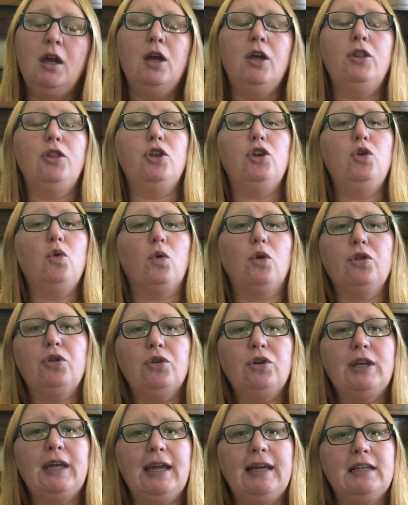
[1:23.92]
The
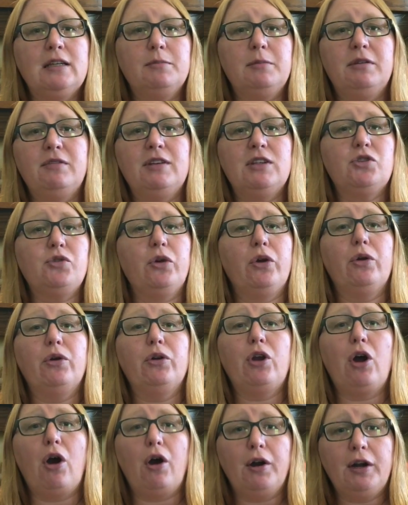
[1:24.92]
northern kingdom of Israel
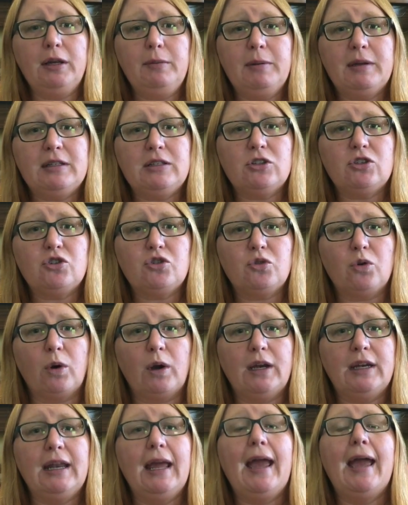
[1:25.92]
had already been
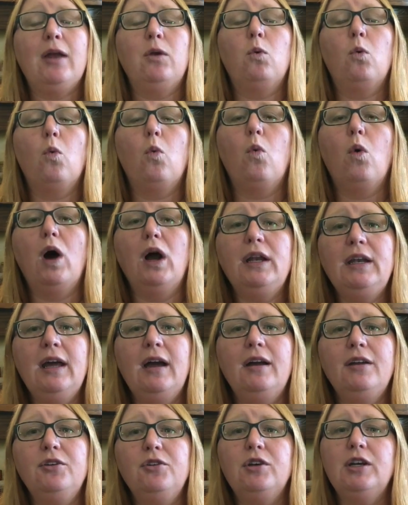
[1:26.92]
destroyed, and
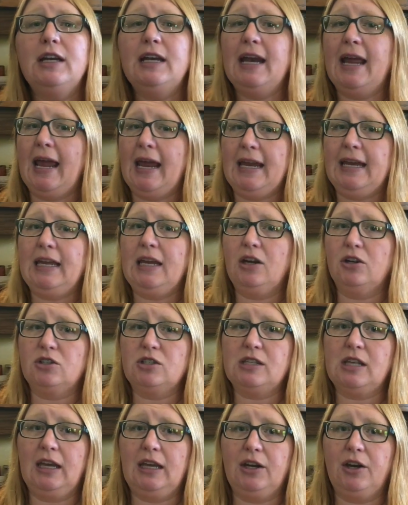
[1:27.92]
180
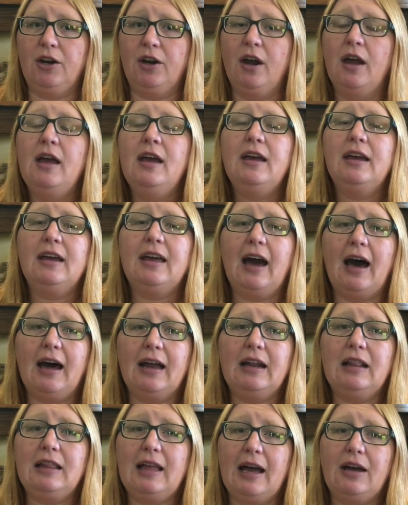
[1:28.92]
years later,
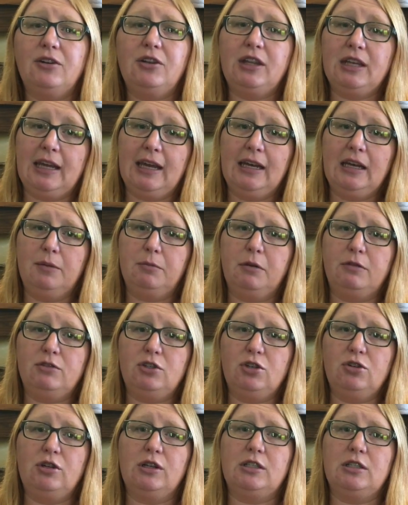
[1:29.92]
God allowed the kingdom of
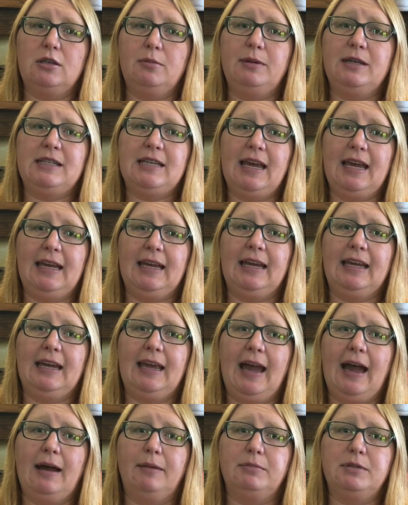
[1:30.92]
Judah to be taken
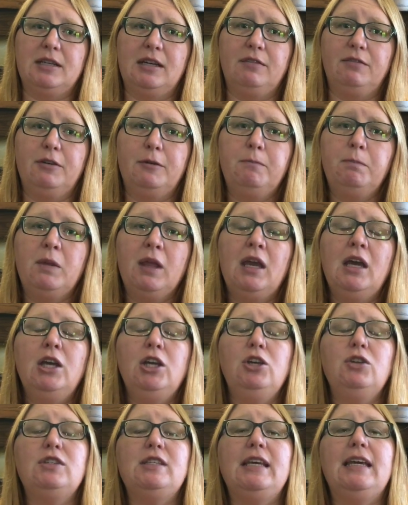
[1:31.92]
captive.
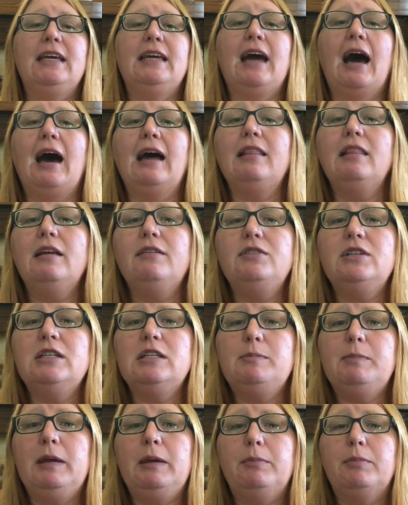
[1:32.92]
You see, God loved
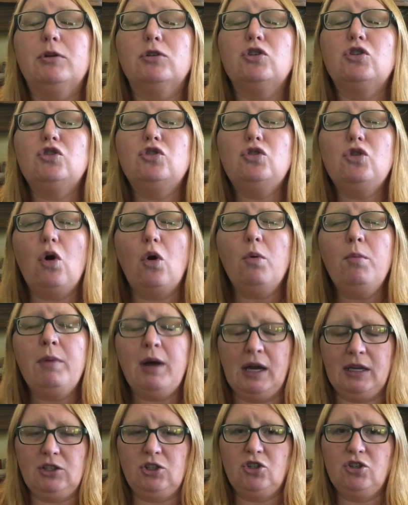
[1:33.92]
his people so
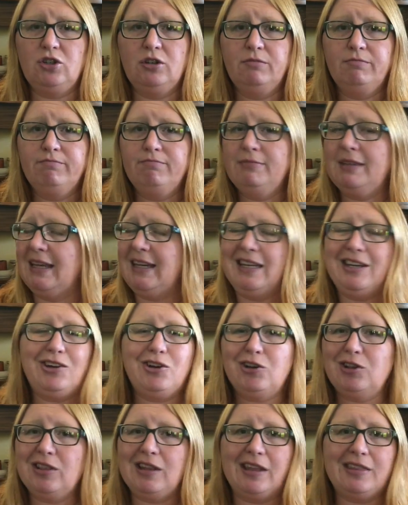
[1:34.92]
much that he
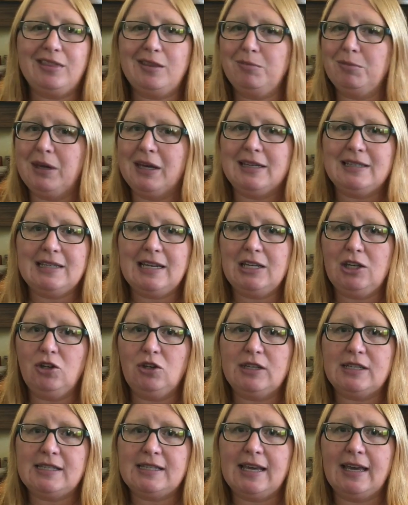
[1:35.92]
couldn't let them continue
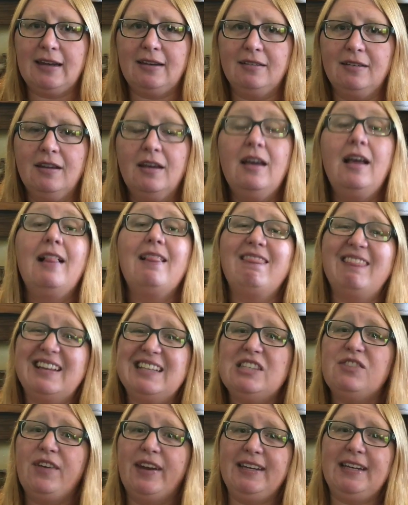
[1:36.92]
to sin.
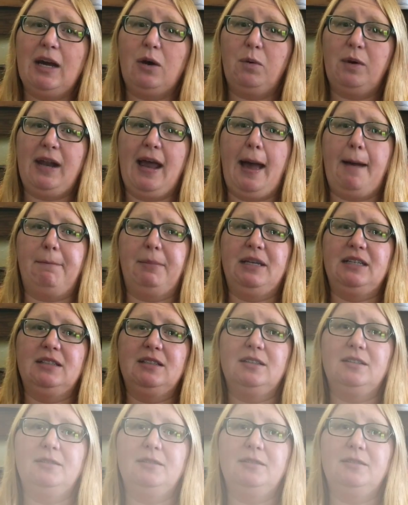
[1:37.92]
Let's find out what happened.